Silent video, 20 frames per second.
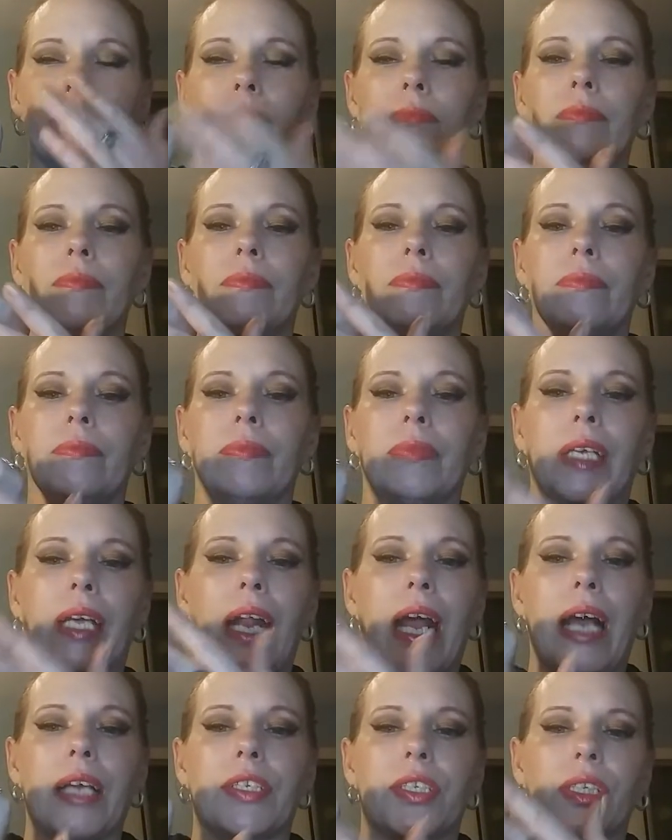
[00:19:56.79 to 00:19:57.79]
It
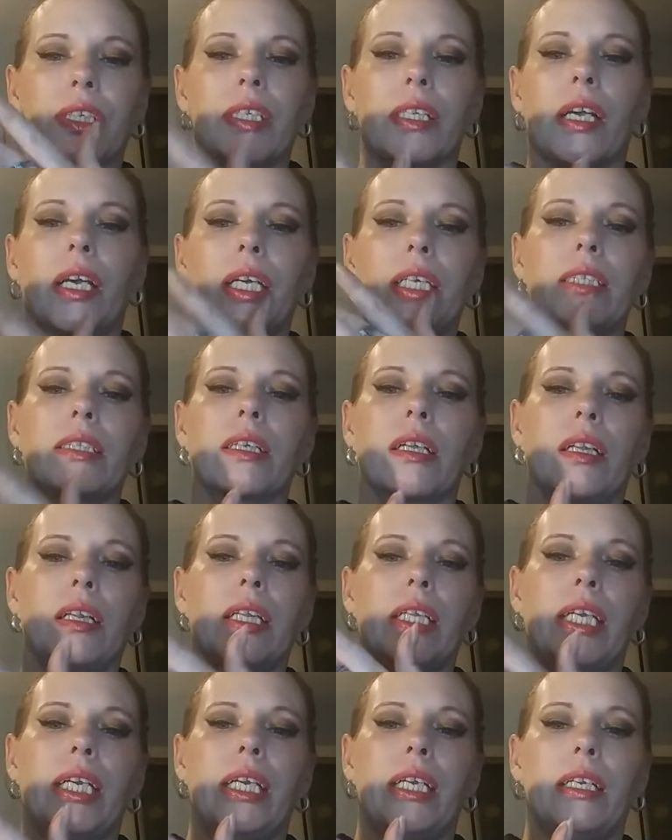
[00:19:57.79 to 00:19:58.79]
has a nice,
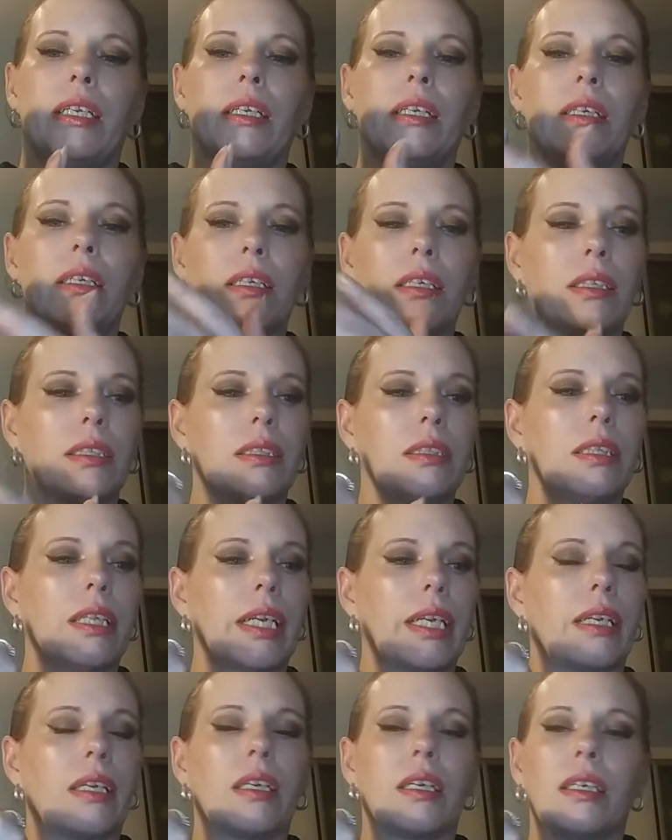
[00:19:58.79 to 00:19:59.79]
clean,
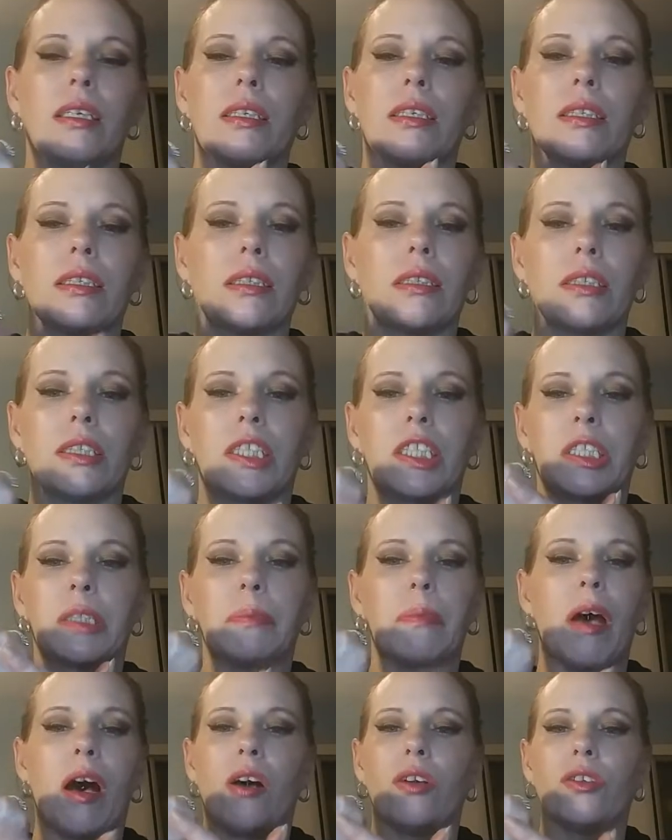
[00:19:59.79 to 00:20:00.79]
like,
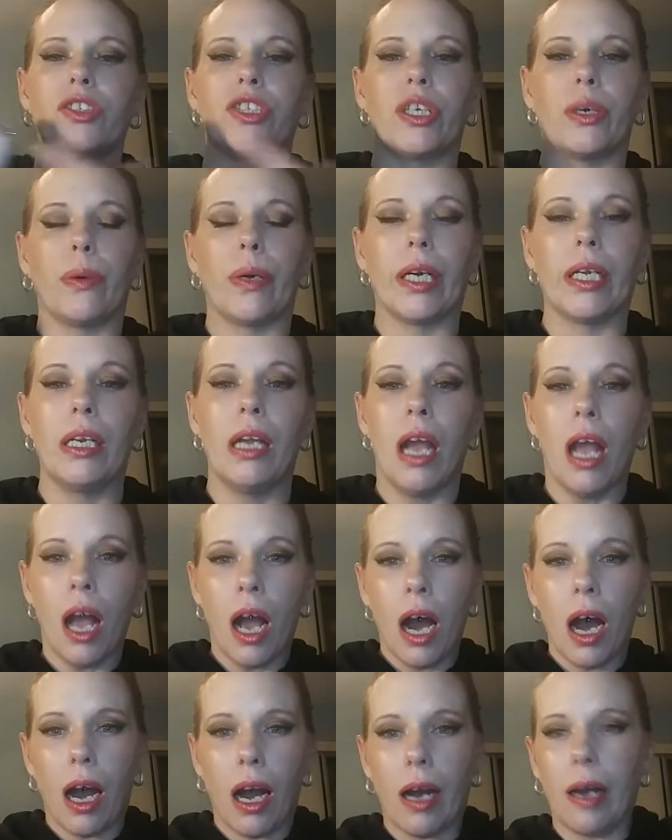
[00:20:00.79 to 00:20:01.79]
smell to it.
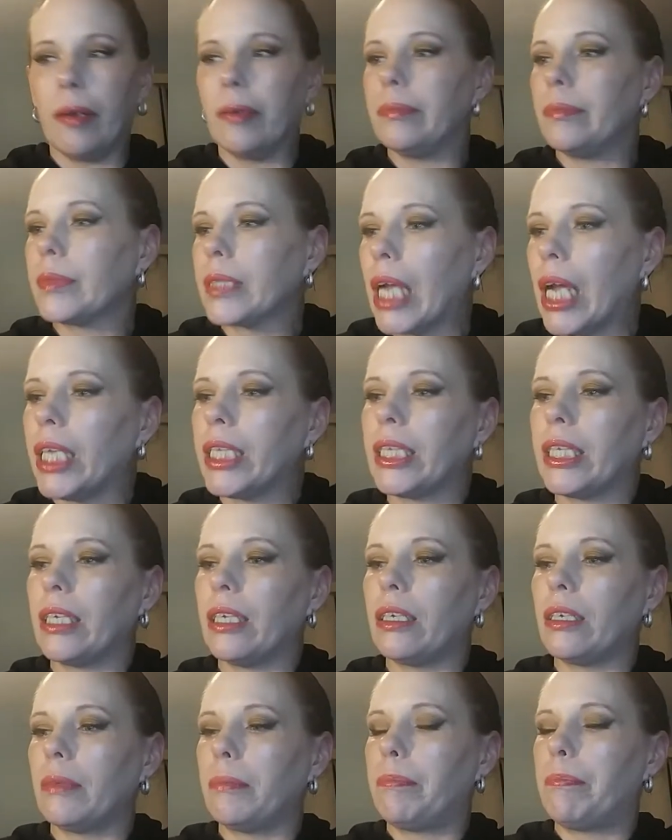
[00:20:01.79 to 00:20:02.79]
And
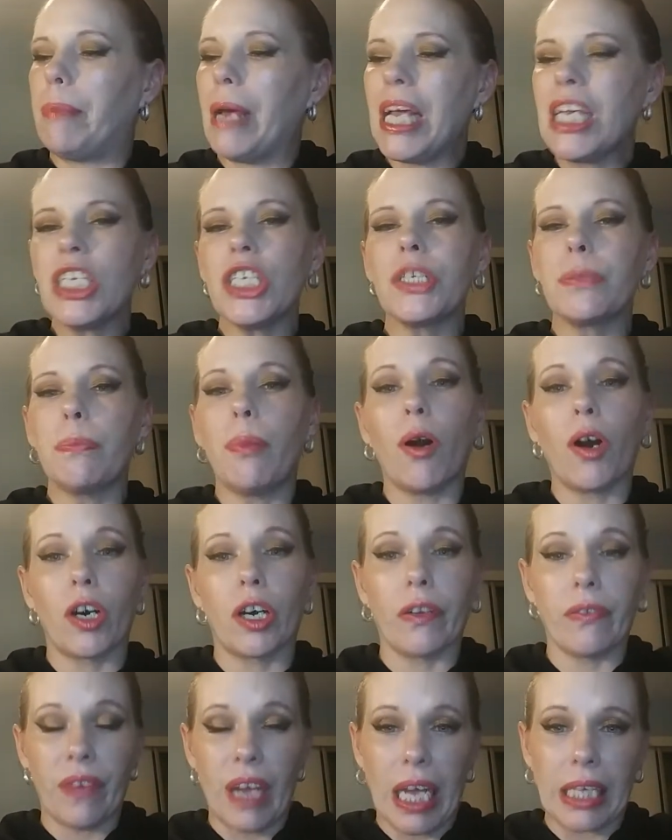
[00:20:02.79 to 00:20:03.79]
the best
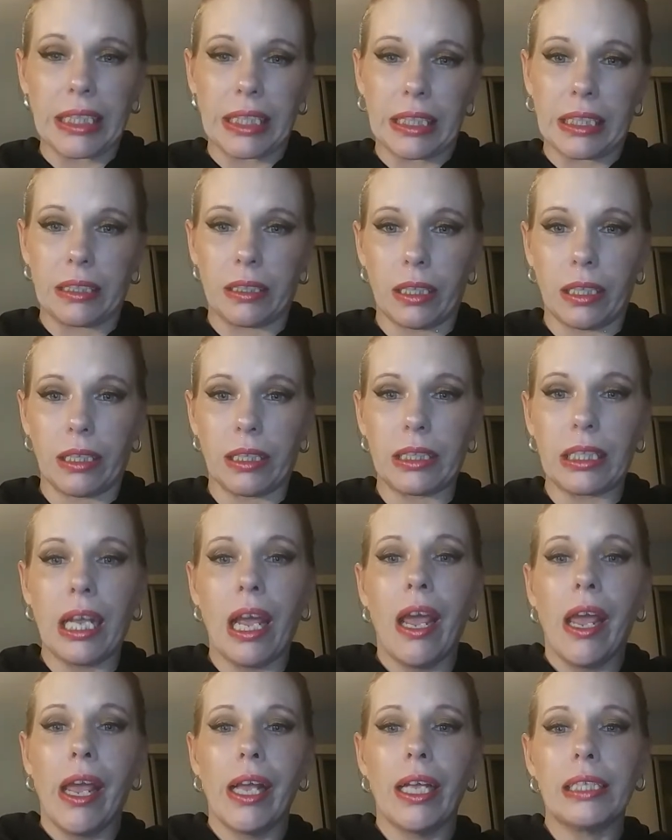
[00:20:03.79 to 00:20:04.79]
part of essences
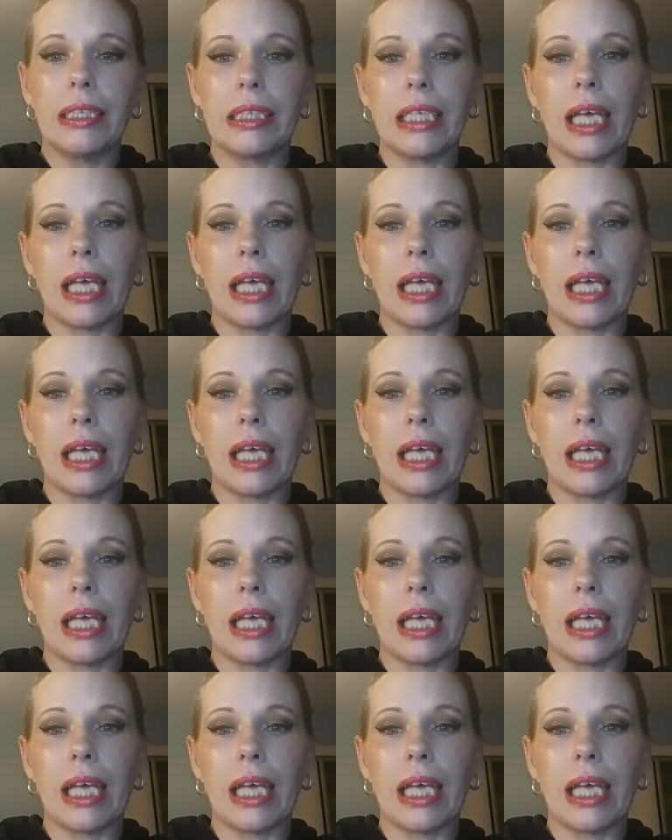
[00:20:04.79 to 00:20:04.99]
is